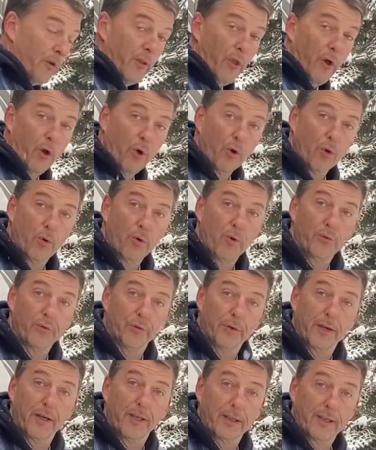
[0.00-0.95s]
the hose
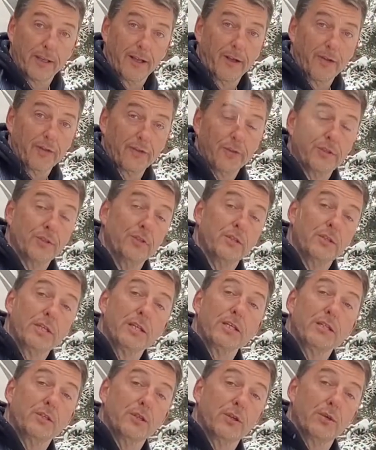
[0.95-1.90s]
or anything else that you
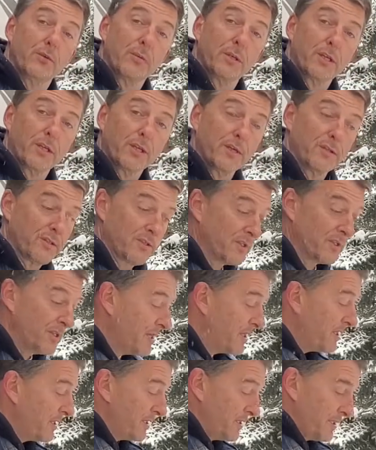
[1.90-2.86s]
need to, because
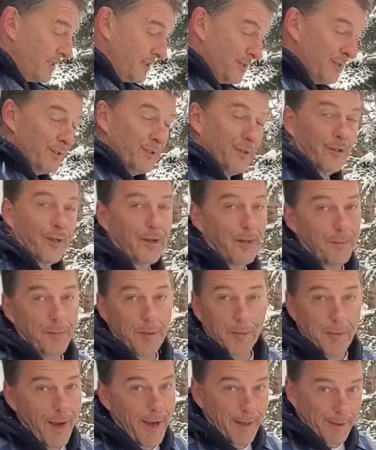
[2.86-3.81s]
you're going to be
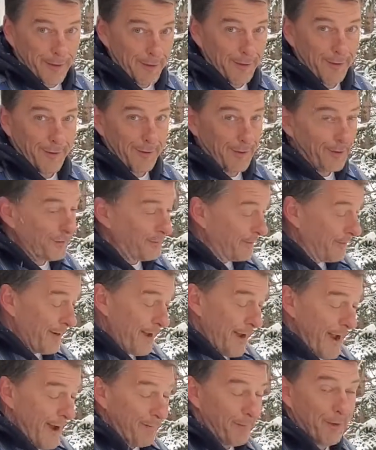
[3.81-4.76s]
back here. It's going to
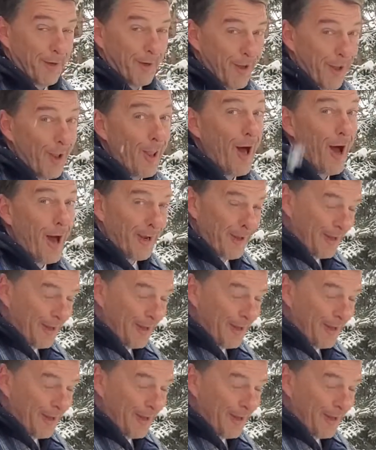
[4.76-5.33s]
happen a lot.